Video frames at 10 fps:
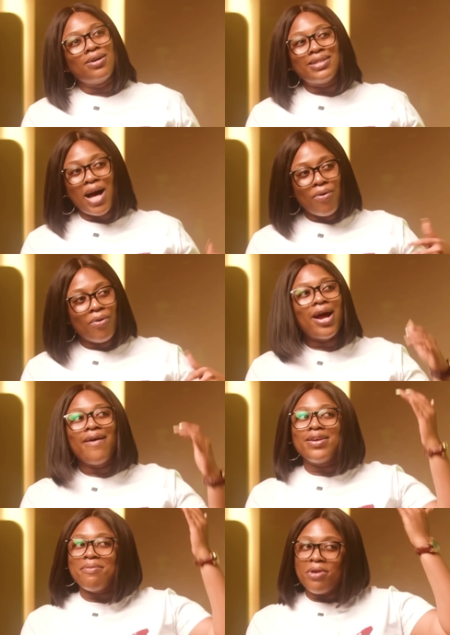That one, I
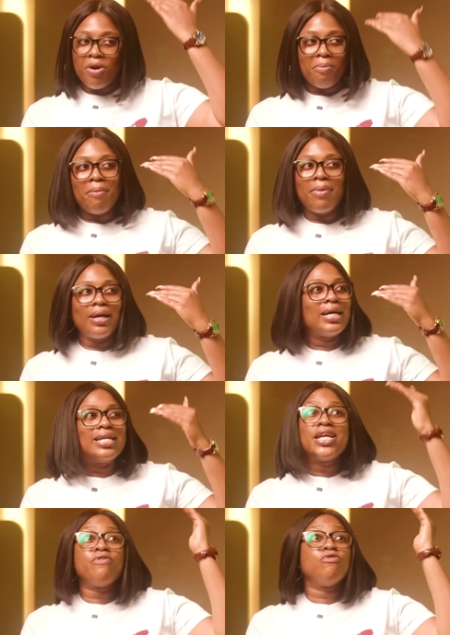already made up my mind
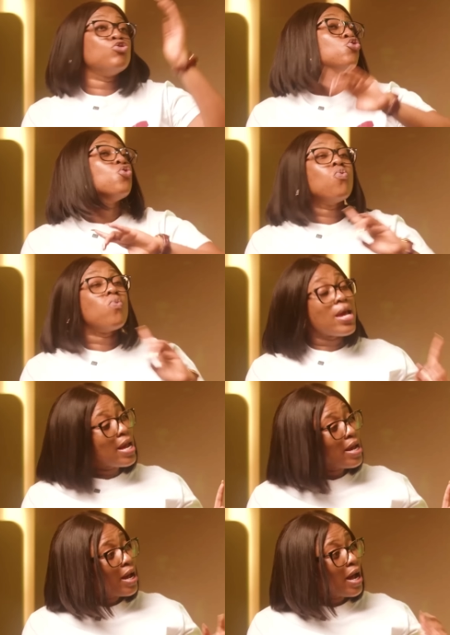that there is no
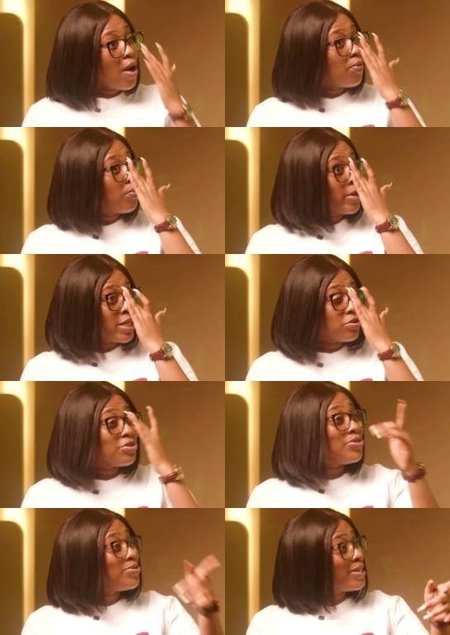way I will get to
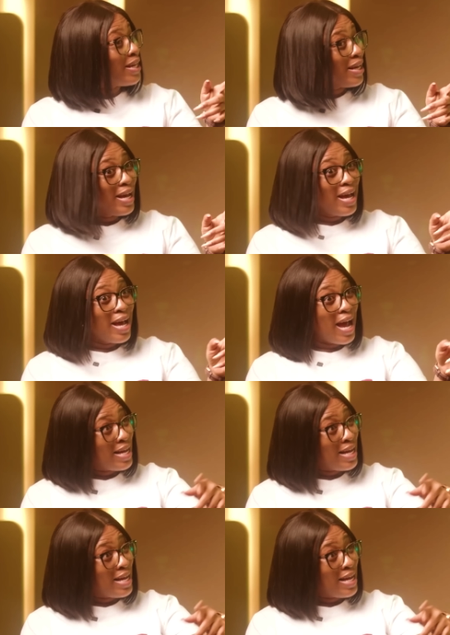the UK and